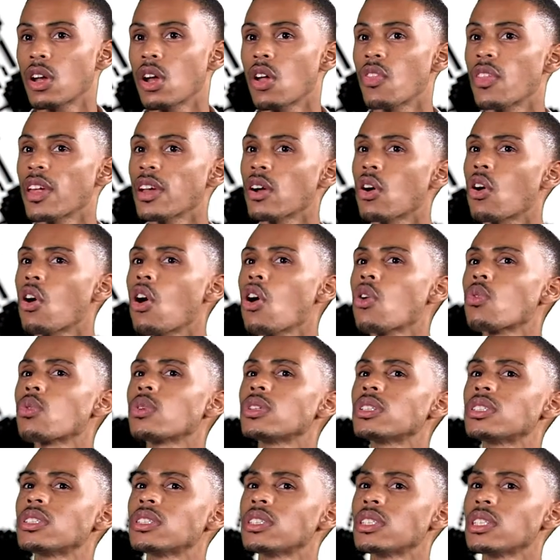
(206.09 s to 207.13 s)
they all
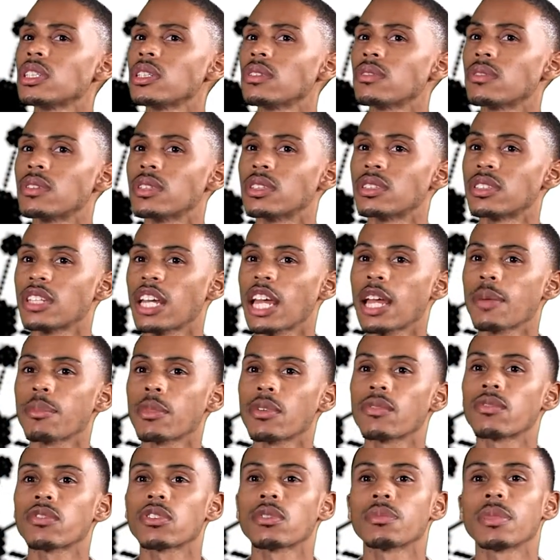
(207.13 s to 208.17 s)
receive the same
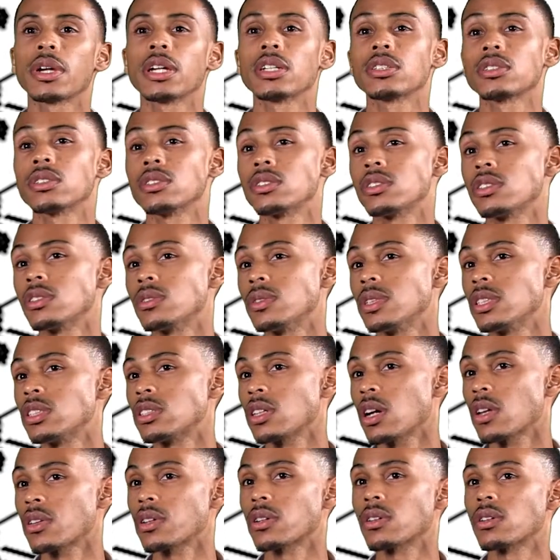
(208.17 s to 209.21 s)
information to each
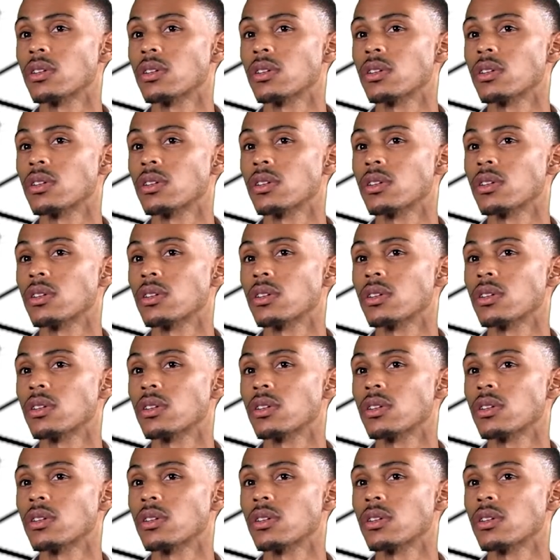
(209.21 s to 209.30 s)
other.